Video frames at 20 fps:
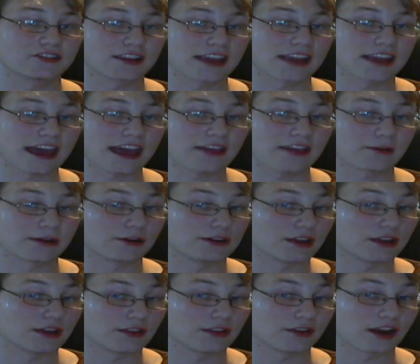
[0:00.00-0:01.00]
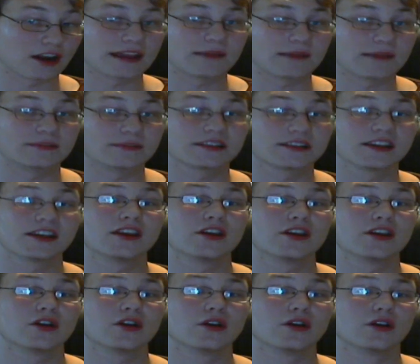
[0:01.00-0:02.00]
like in Magic the Gathering or in other card
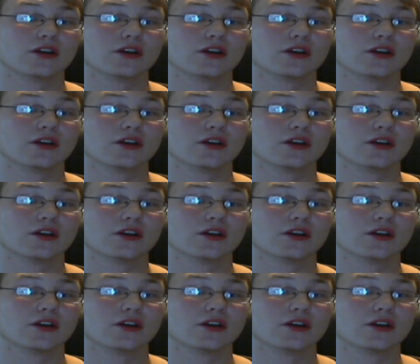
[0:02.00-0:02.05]
games.